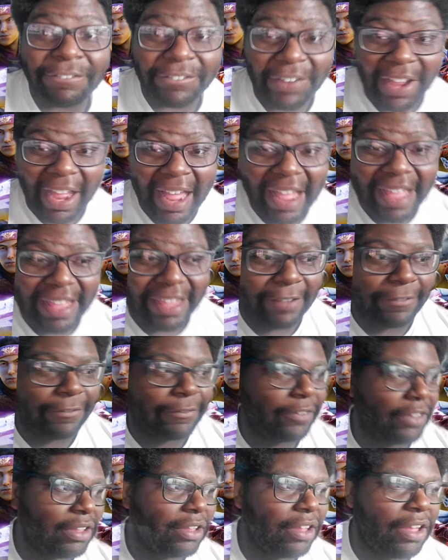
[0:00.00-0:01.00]

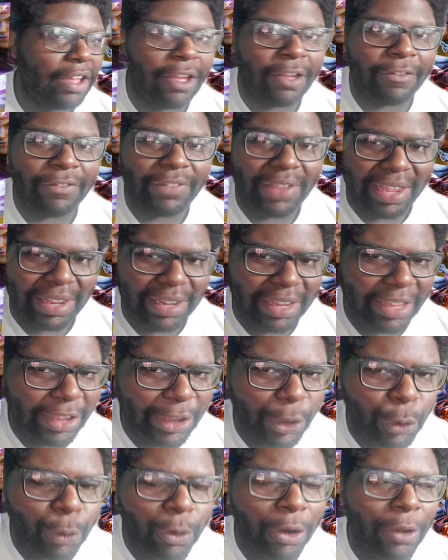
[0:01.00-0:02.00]
five of any
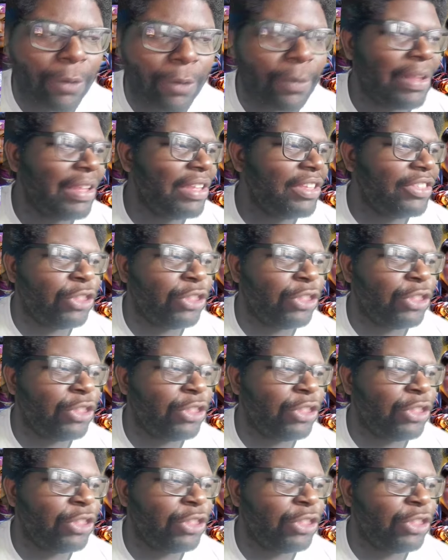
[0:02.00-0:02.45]
hero.